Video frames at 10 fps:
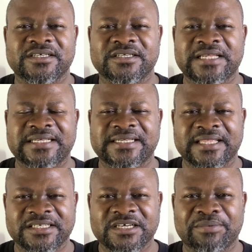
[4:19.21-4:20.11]
that's the
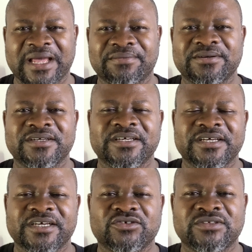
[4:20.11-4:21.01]
leach pipe,
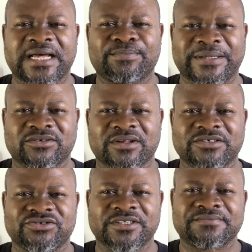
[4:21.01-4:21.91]
into that particular
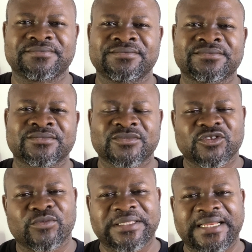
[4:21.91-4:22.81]
drain.
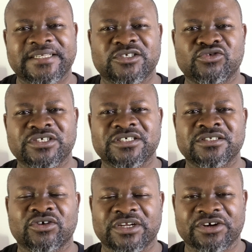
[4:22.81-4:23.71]
No matter the situation
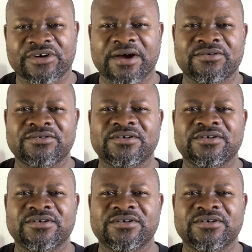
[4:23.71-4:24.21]
on the ground,